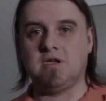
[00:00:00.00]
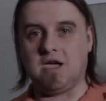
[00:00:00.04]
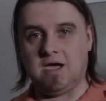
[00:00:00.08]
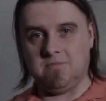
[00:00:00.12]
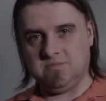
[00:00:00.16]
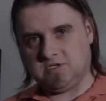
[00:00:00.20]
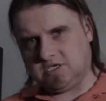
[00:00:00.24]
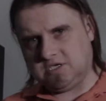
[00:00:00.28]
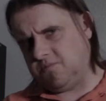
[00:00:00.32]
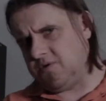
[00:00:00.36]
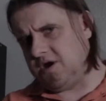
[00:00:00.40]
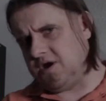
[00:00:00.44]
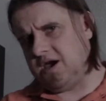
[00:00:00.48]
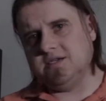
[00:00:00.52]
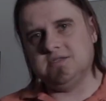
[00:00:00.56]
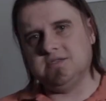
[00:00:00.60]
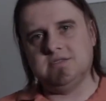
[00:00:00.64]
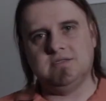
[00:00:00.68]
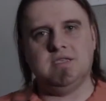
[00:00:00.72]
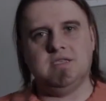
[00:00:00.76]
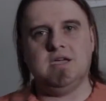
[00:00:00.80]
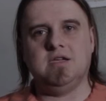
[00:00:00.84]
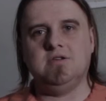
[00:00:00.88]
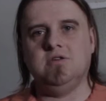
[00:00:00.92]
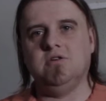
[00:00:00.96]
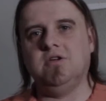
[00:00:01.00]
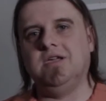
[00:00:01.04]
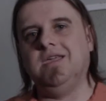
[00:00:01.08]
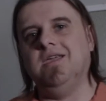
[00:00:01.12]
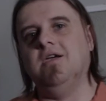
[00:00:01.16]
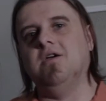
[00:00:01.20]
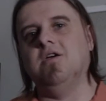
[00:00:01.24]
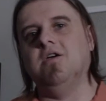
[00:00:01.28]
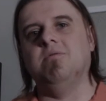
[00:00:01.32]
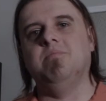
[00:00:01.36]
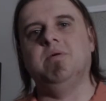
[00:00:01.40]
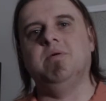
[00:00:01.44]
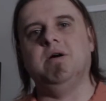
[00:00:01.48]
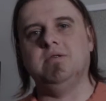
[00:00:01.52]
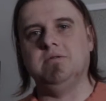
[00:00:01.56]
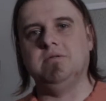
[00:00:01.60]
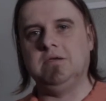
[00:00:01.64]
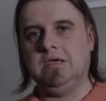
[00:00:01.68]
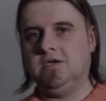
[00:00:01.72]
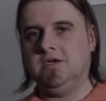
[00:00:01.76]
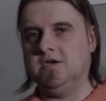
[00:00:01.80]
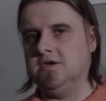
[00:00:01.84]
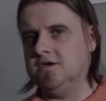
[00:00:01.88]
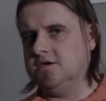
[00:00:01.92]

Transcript: I'm surprised that you're here, but,